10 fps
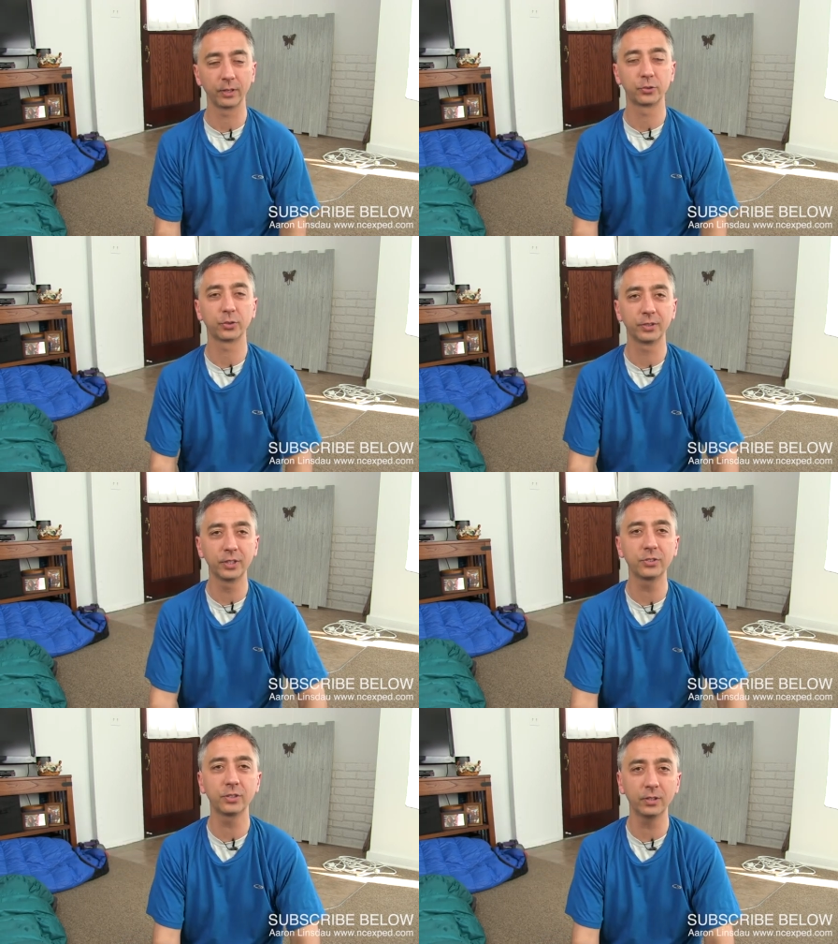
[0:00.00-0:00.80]
A
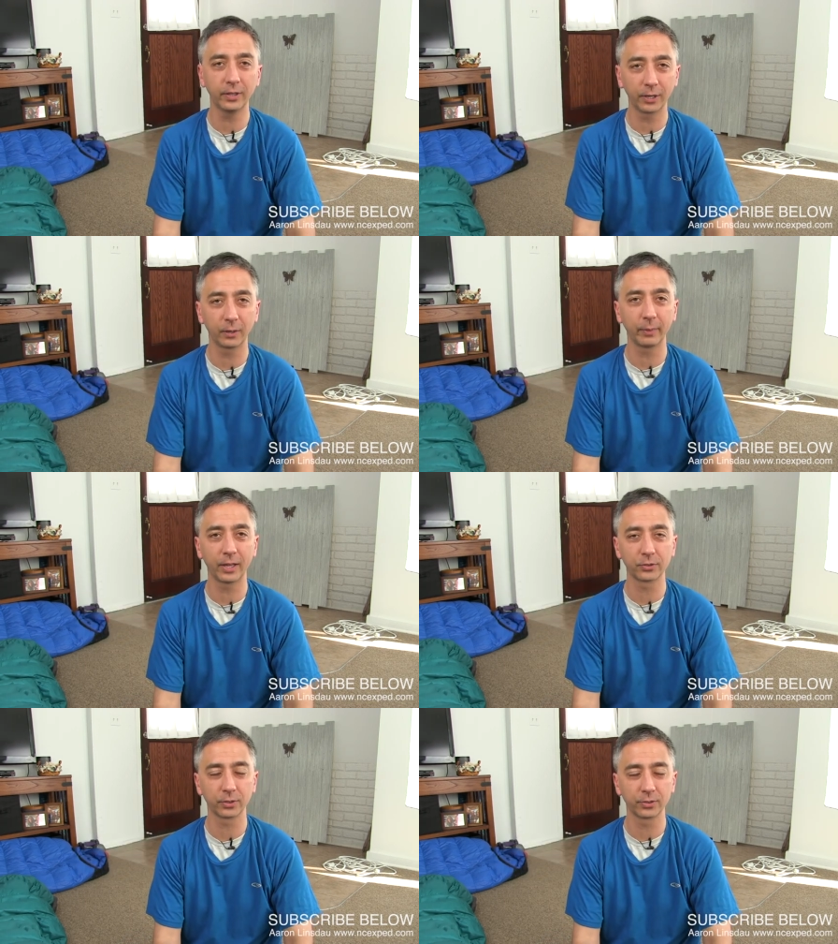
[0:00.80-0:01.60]
traditional air
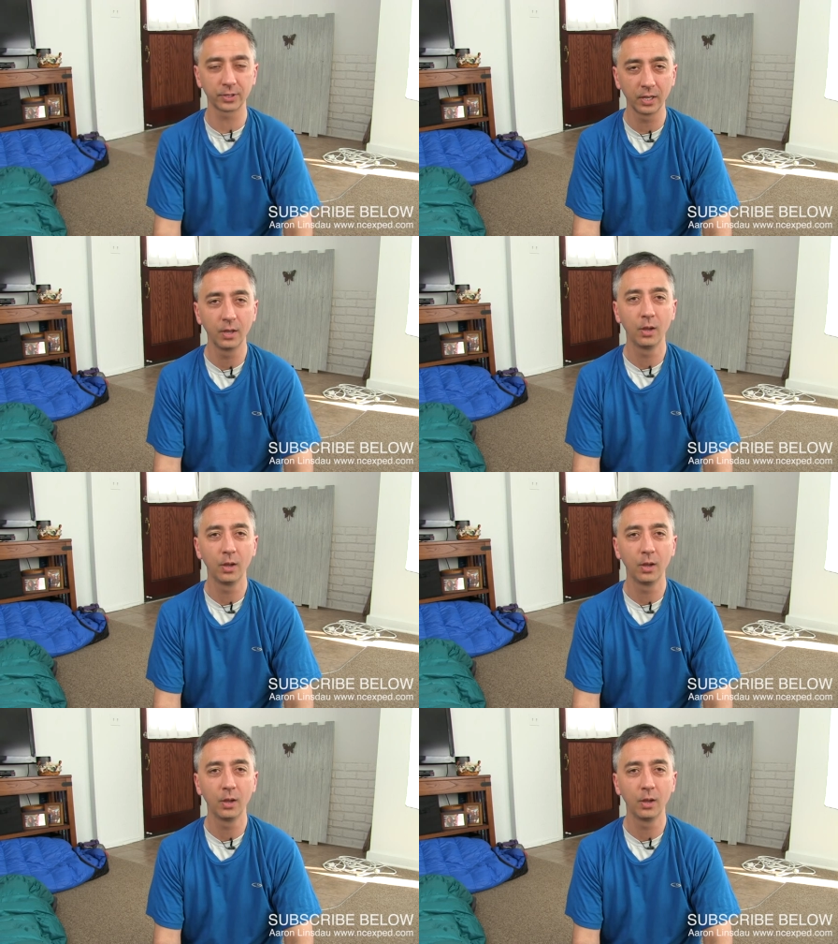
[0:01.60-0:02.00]
mattress